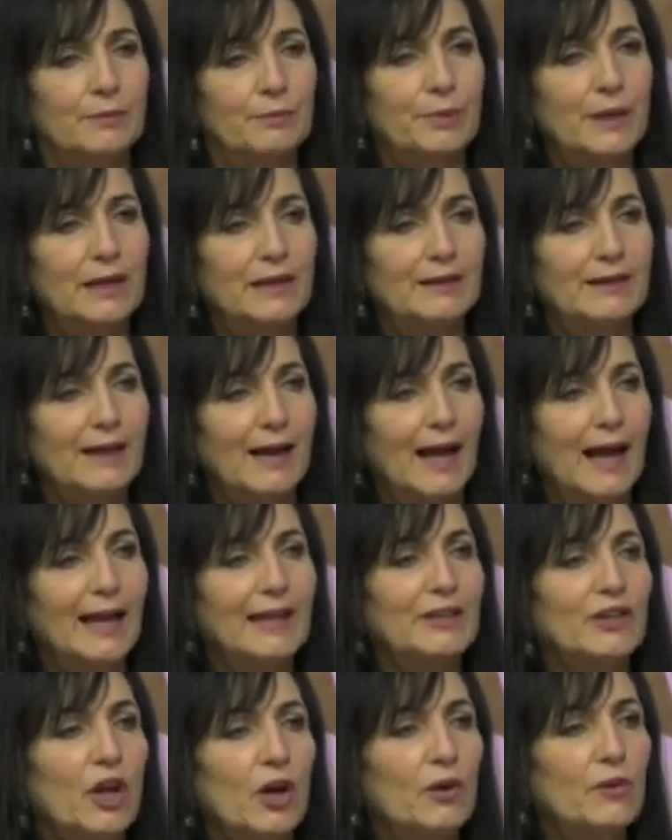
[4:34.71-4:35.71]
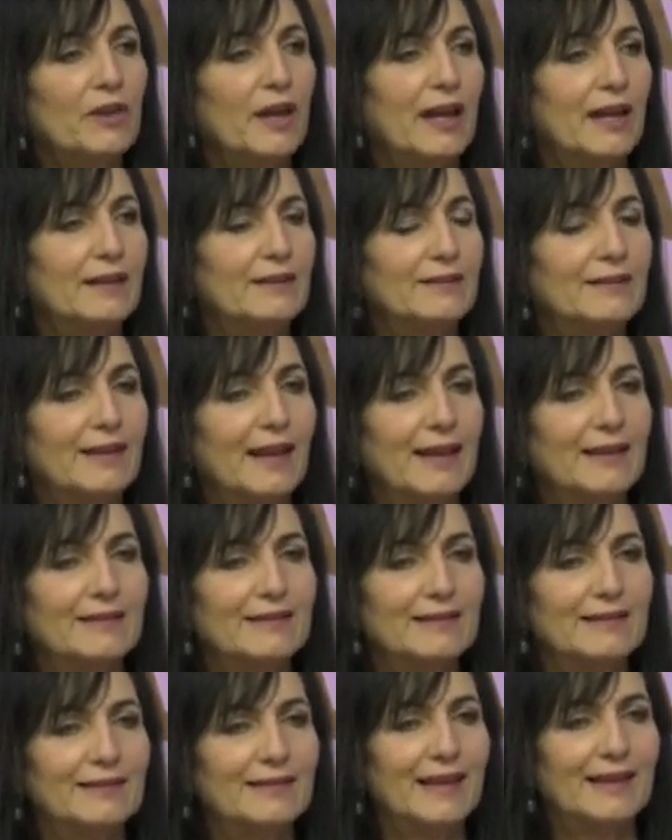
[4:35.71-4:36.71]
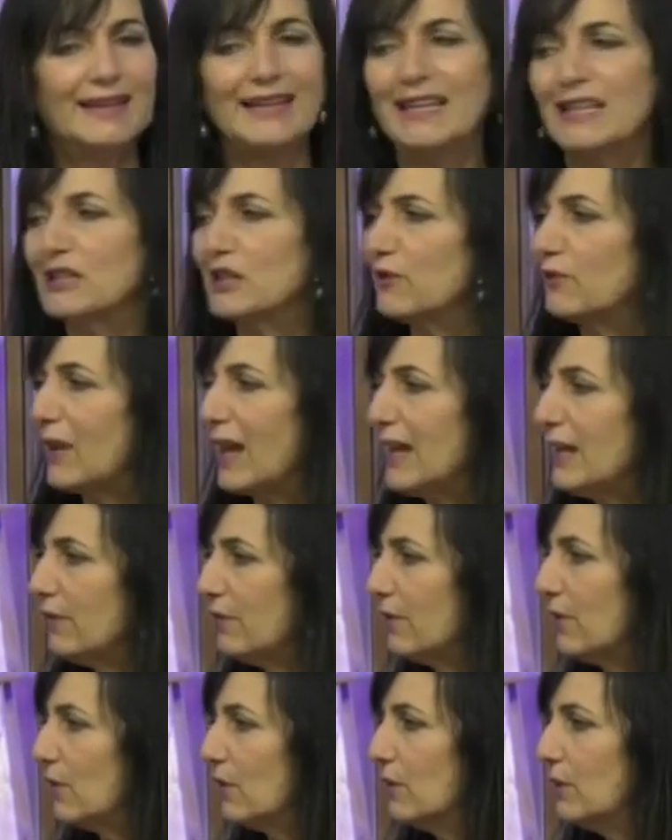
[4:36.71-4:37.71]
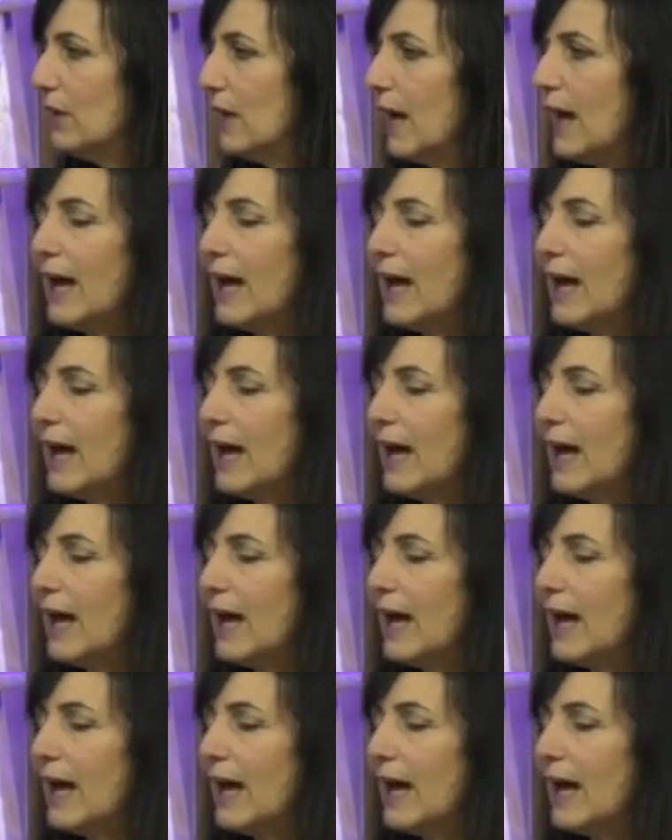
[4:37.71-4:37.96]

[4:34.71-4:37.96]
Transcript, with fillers: but I know that, that, that he's faithful.